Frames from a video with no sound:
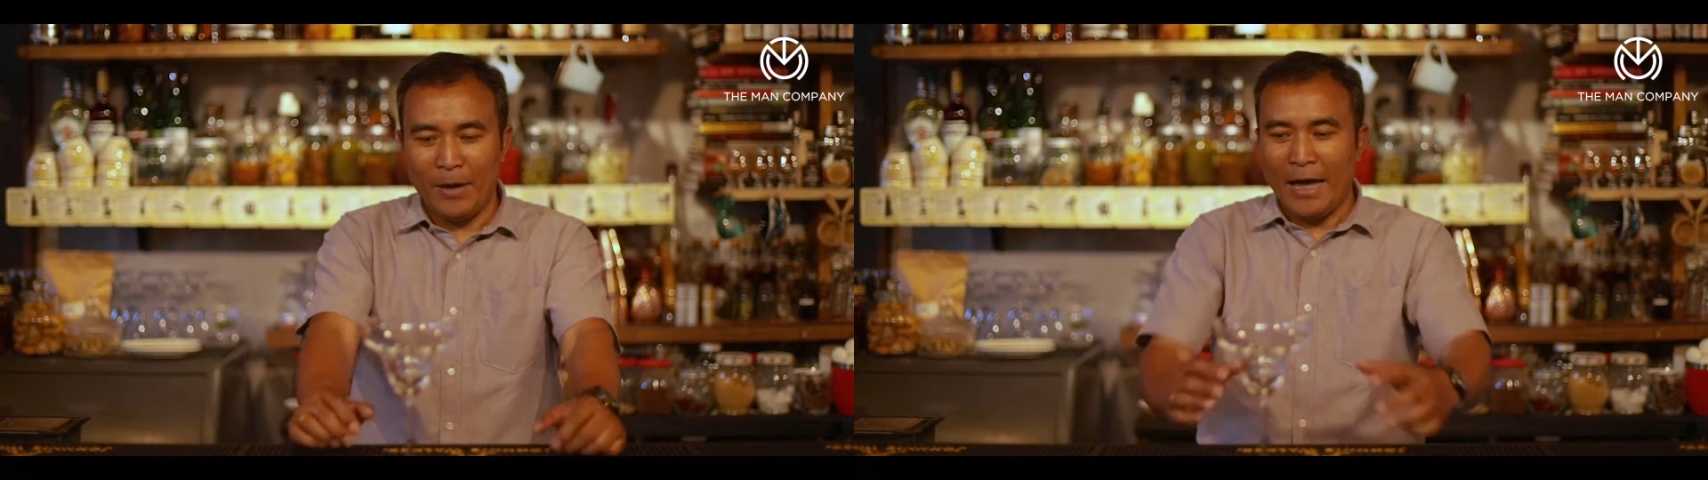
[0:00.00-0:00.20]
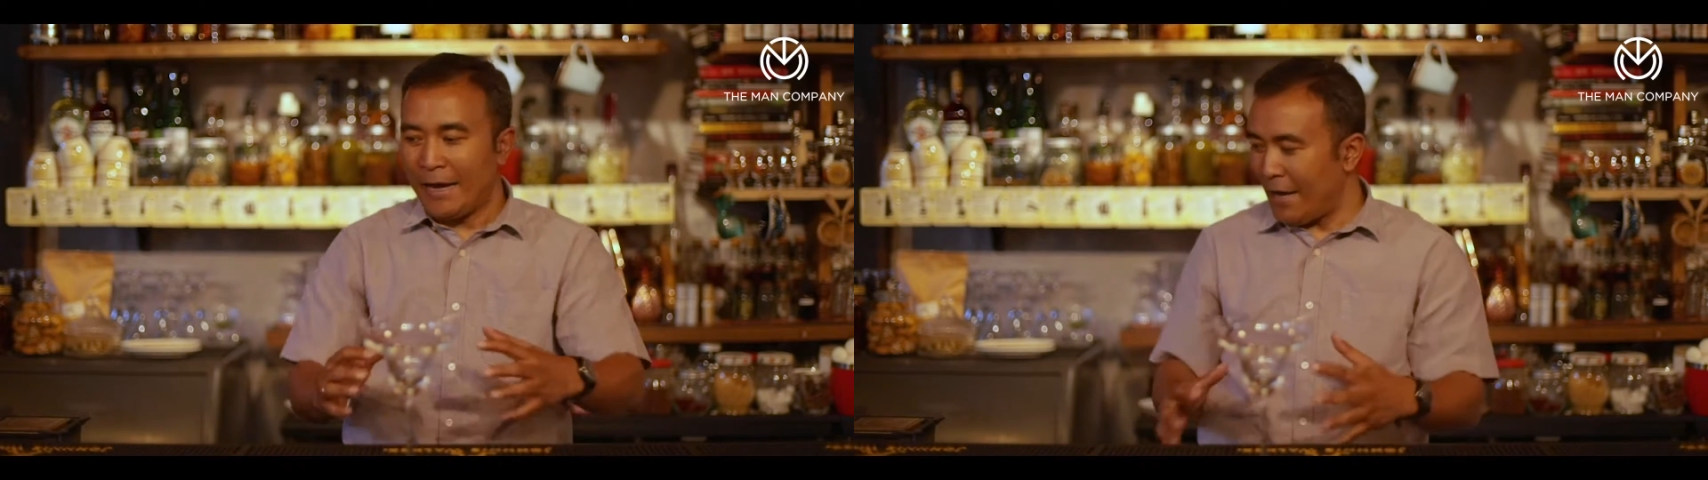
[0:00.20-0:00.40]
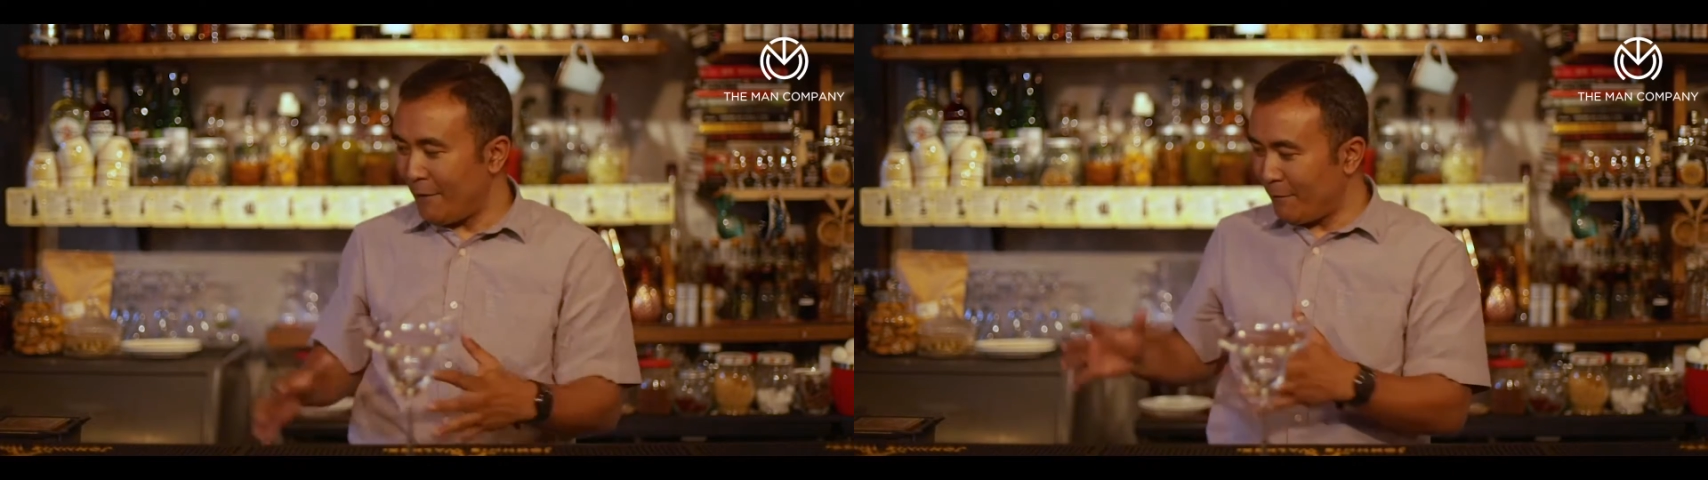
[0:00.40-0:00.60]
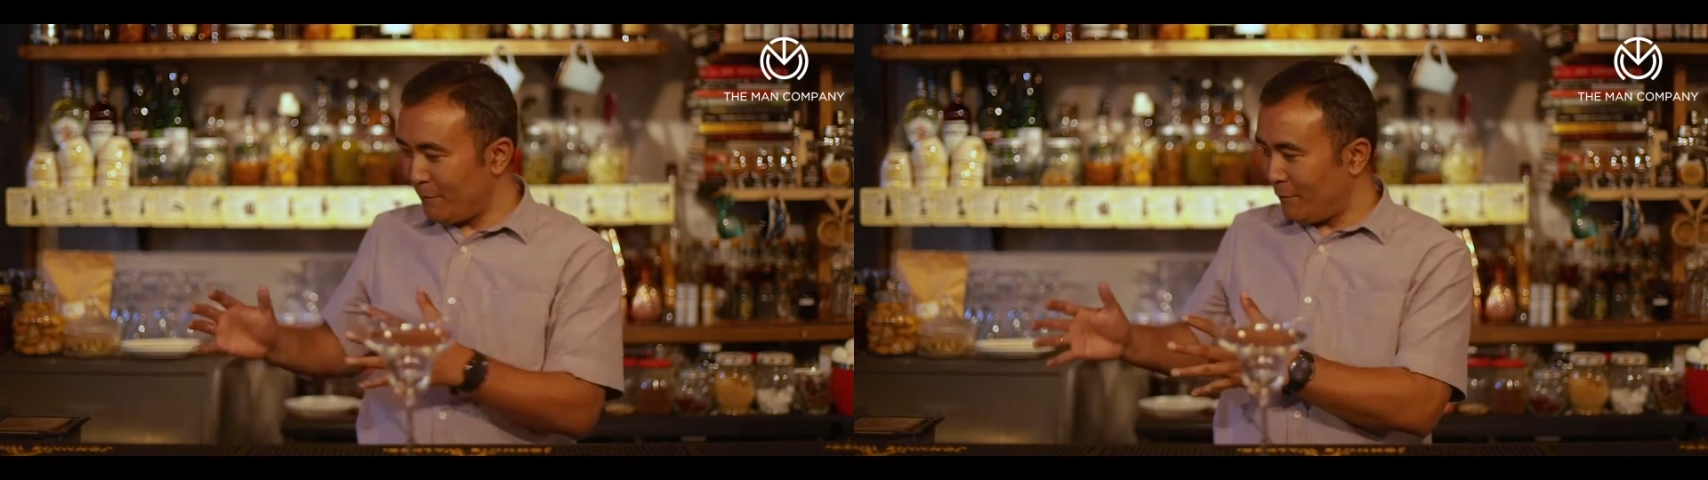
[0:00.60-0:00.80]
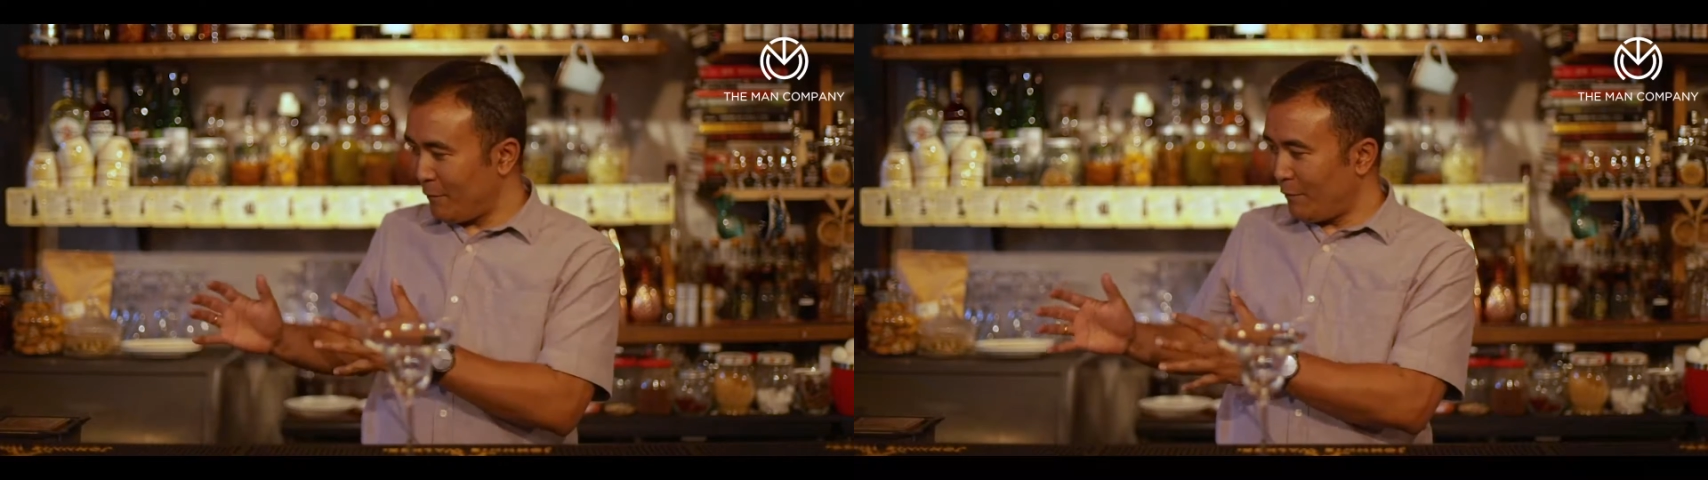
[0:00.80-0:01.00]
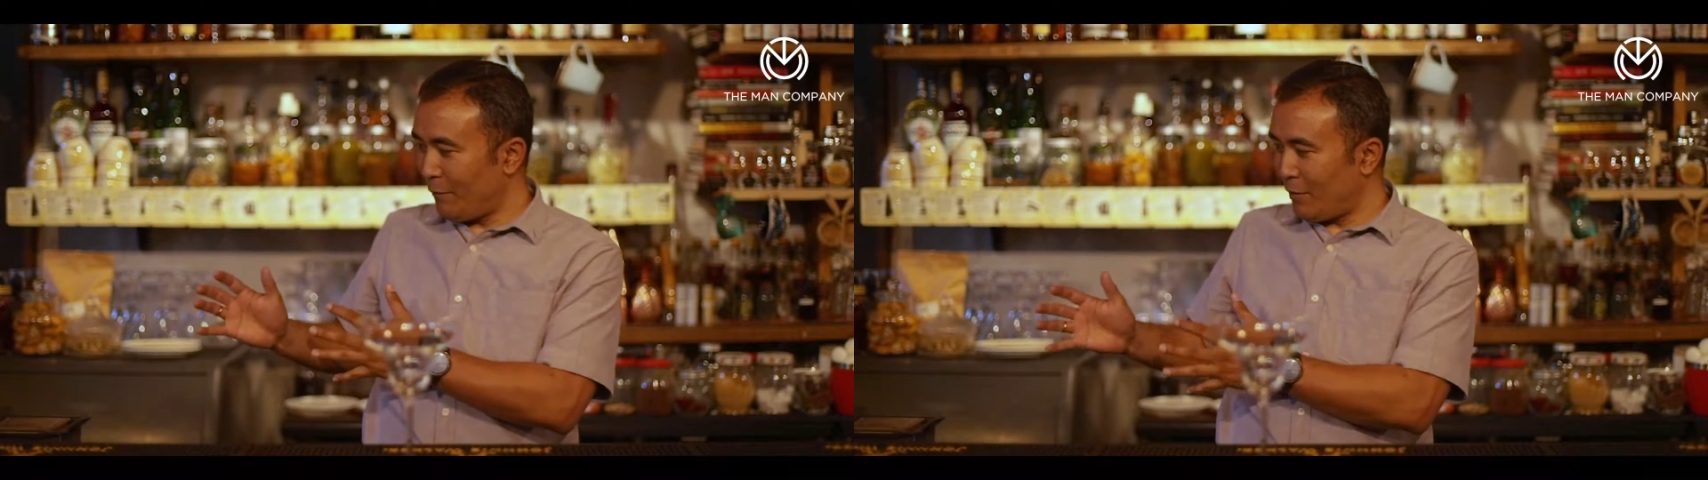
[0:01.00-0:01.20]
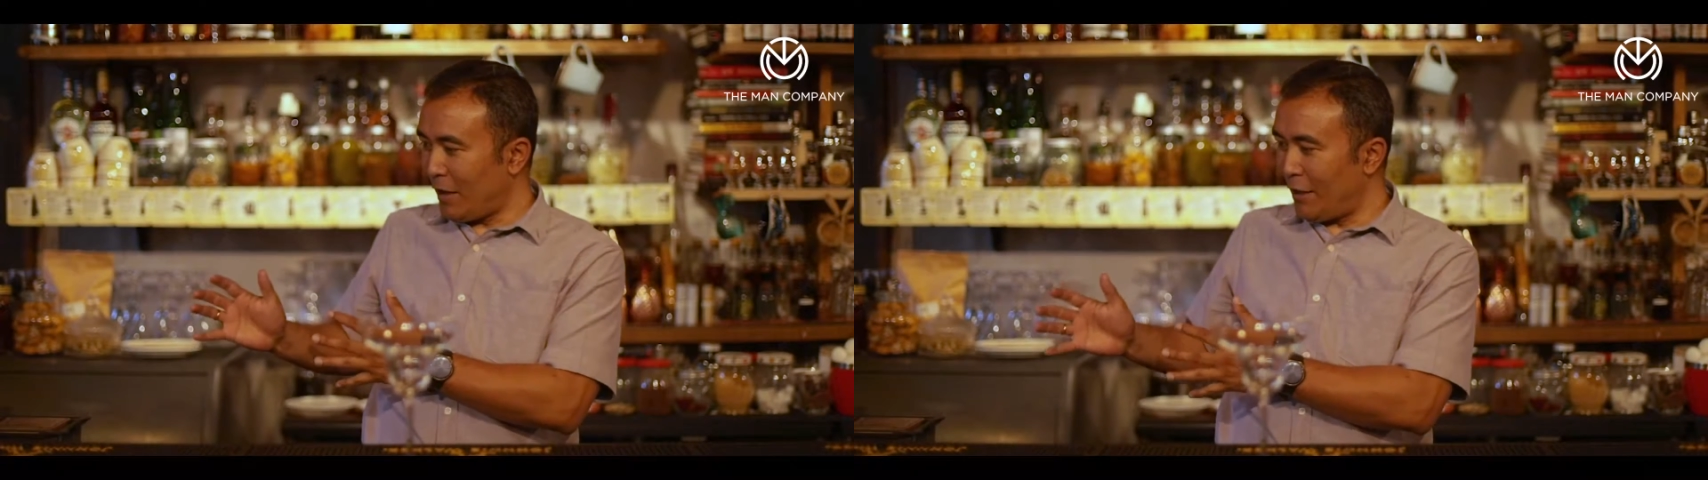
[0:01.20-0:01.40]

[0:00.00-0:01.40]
and